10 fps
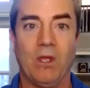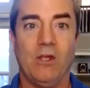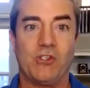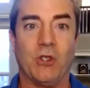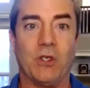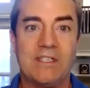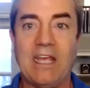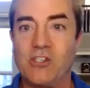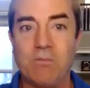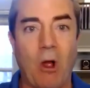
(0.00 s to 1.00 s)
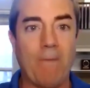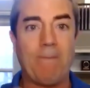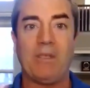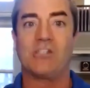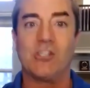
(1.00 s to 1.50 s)
So you can take a small
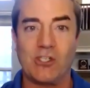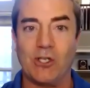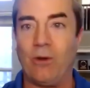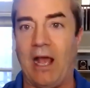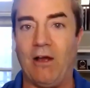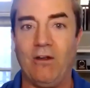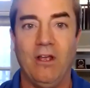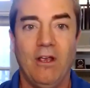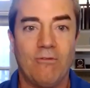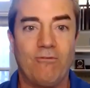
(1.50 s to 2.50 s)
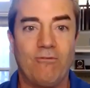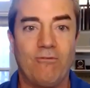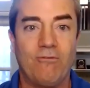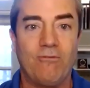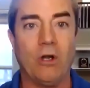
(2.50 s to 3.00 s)
business loan out from
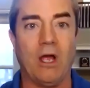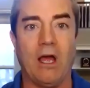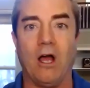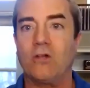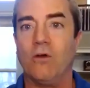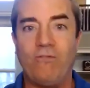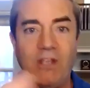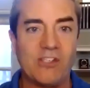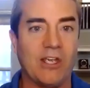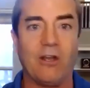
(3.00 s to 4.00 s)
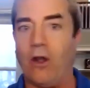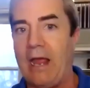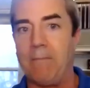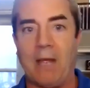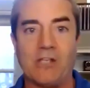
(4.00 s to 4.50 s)
your Uncle Visa or
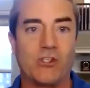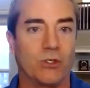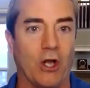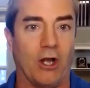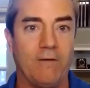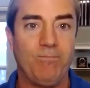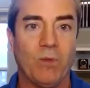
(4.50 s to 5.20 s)
Aunt MasterCard